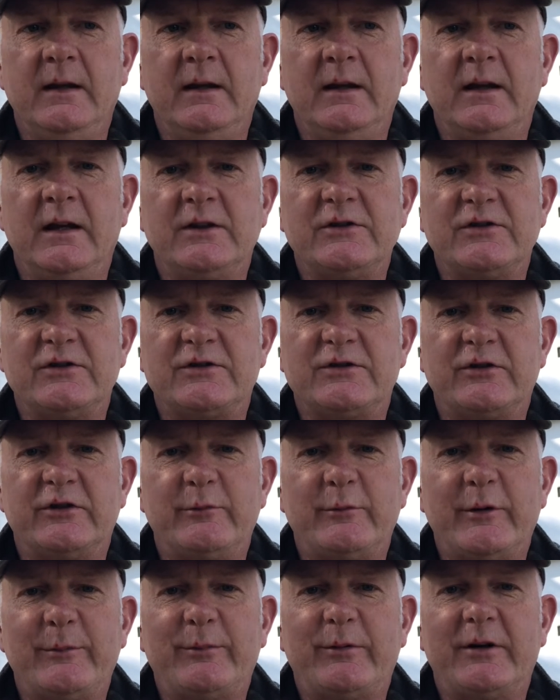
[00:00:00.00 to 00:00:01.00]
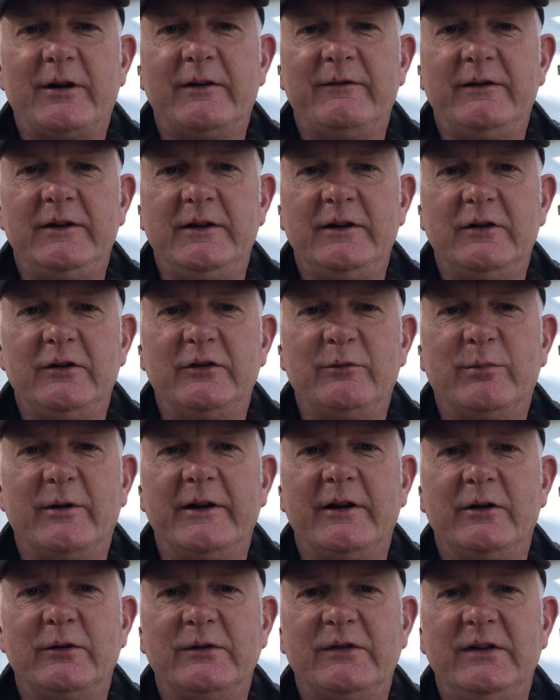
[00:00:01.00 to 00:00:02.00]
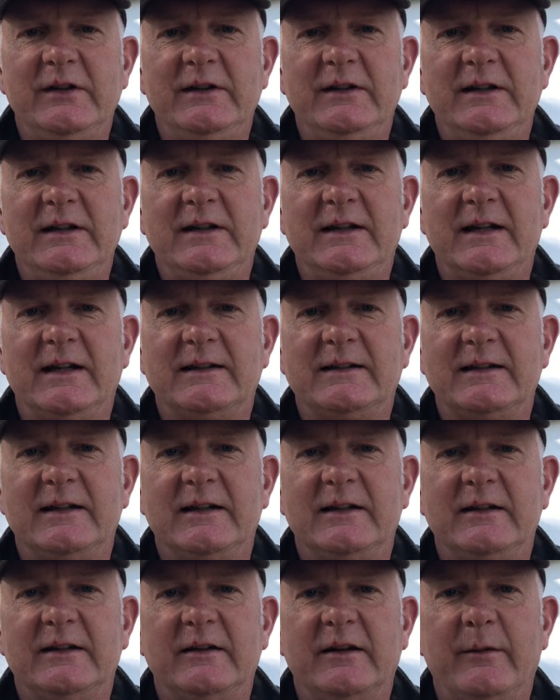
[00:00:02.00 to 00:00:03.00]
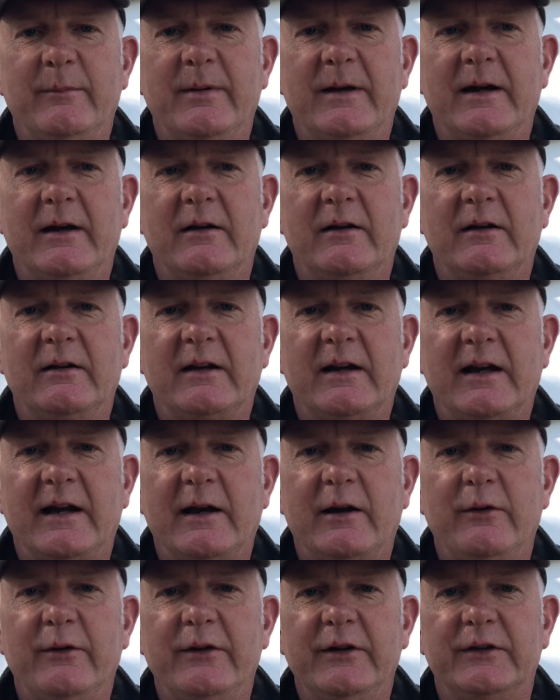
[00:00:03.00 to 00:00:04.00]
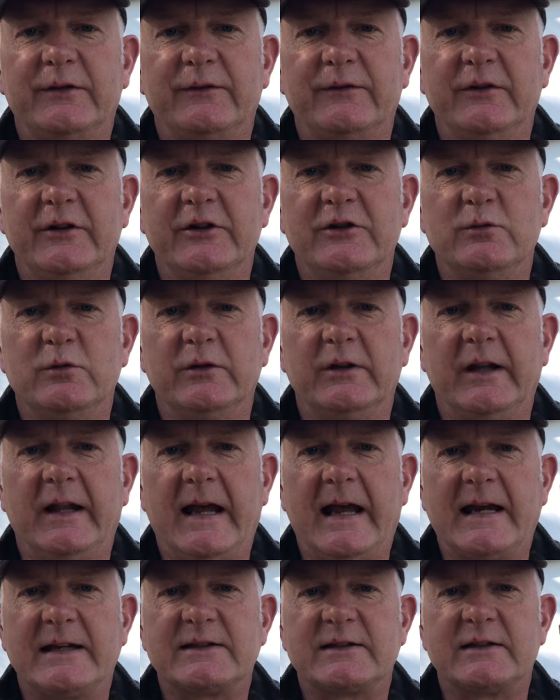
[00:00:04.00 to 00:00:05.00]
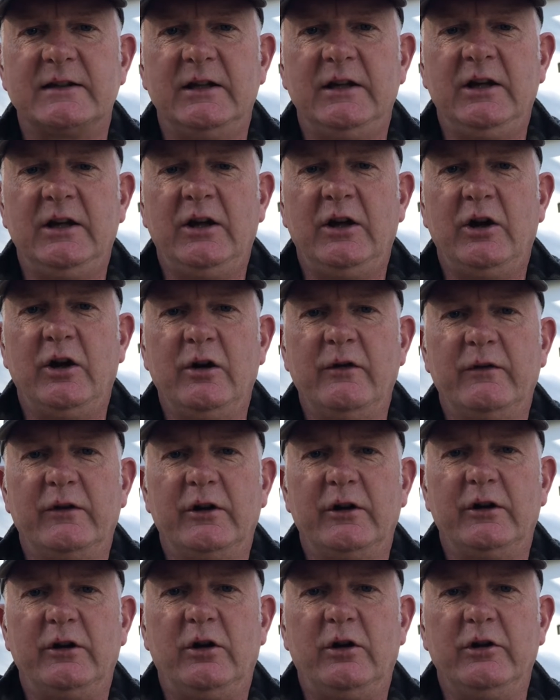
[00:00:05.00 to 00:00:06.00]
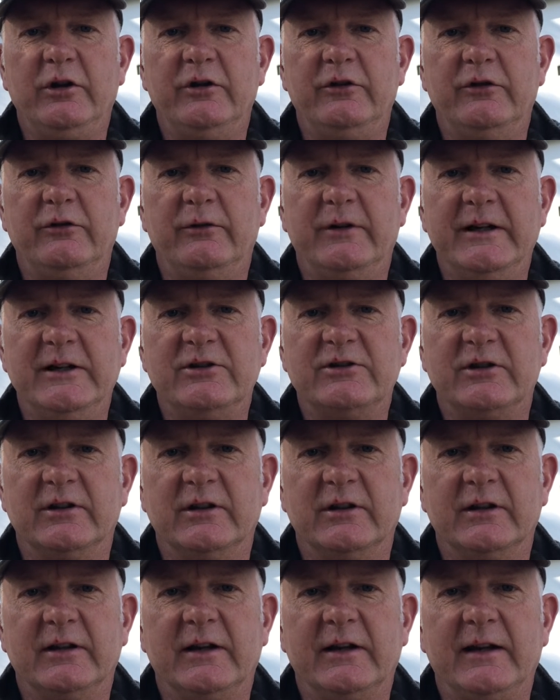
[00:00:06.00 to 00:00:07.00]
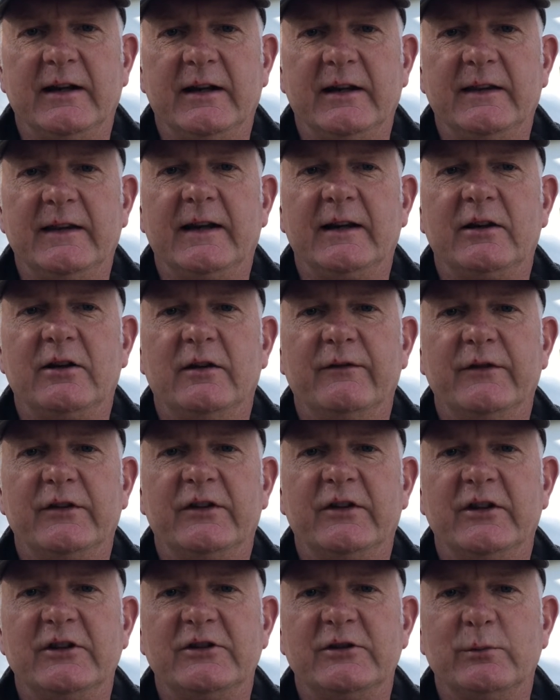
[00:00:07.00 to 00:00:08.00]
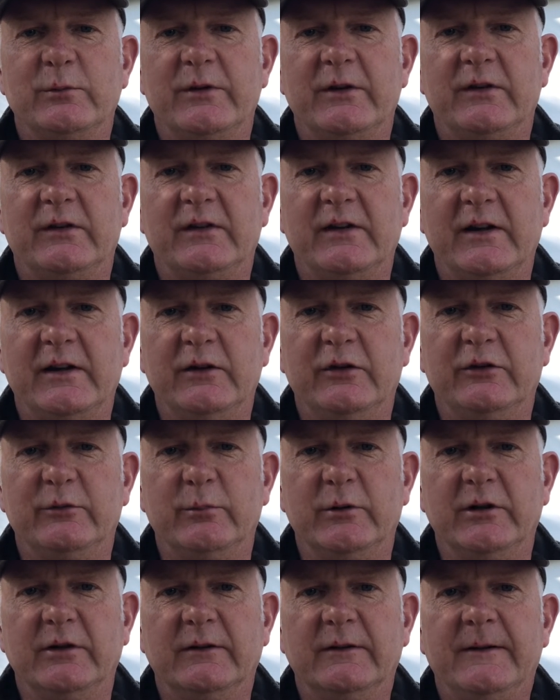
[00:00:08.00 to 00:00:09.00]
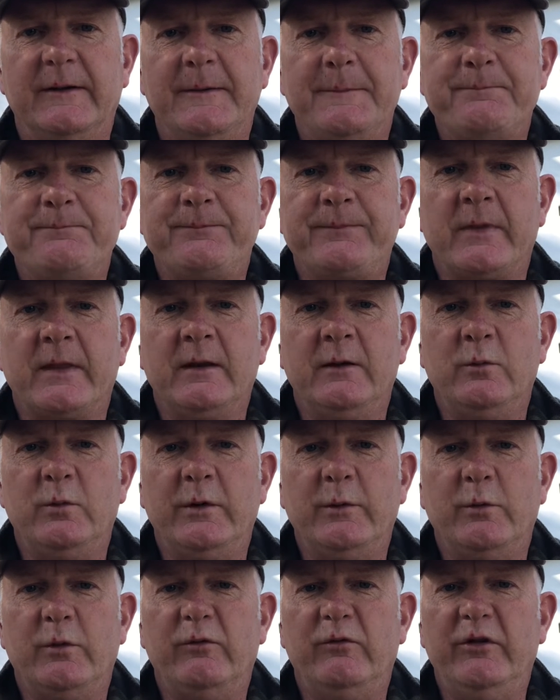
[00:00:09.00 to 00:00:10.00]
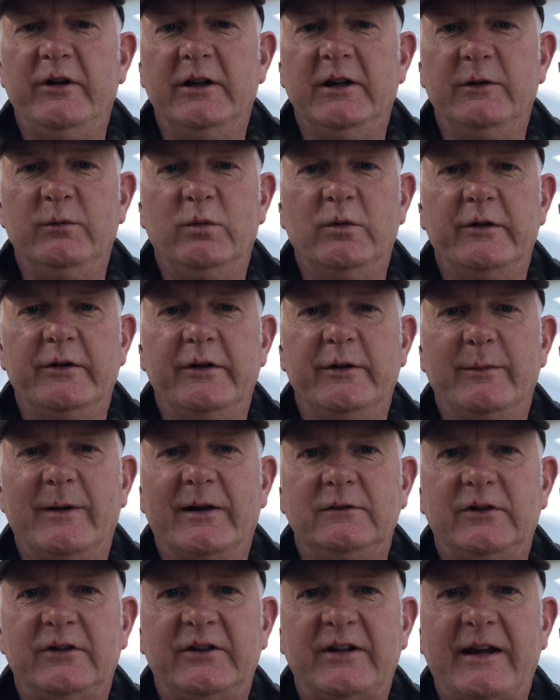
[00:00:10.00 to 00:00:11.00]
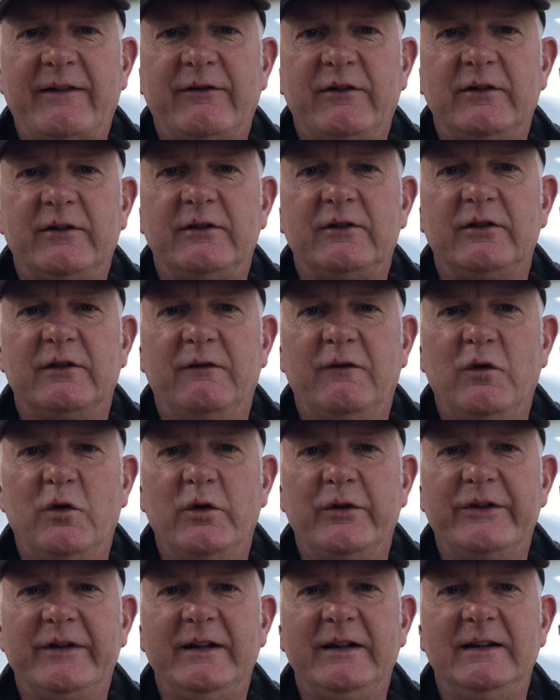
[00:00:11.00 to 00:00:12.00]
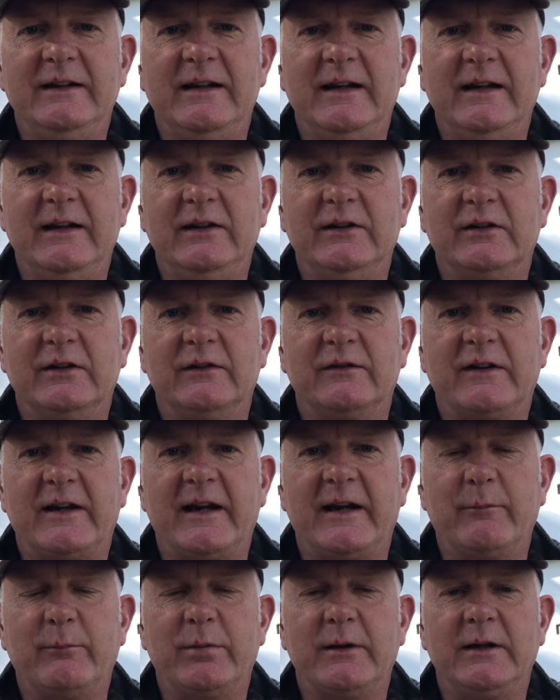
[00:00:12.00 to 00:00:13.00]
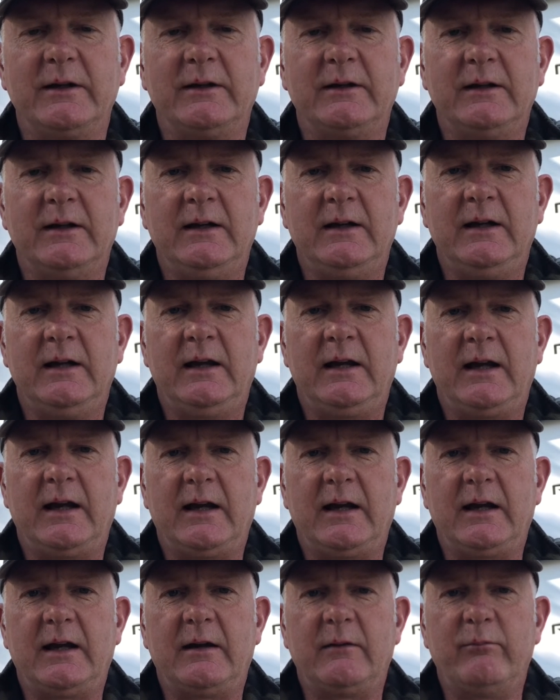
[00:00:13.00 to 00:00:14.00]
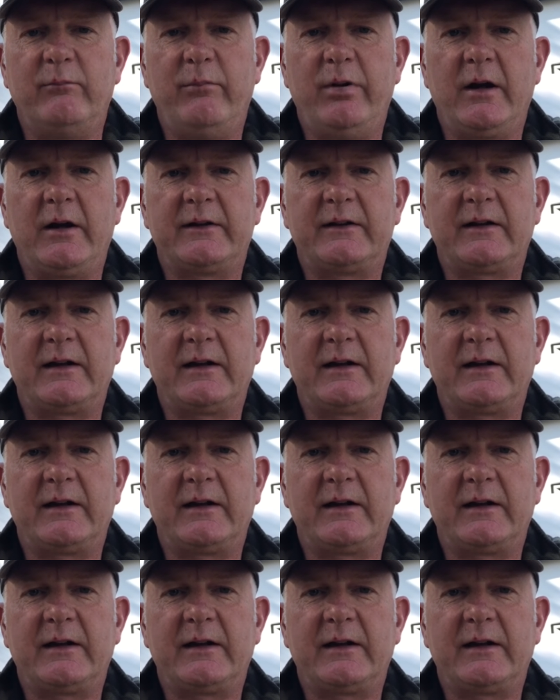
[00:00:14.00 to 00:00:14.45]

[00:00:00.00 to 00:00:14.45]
As you saw in my prior videos, my OCD kicked in about how this fridge would last over a longer duration and I had that conversation with the salesman. We were really worried about 7 to 14 days of camping um, but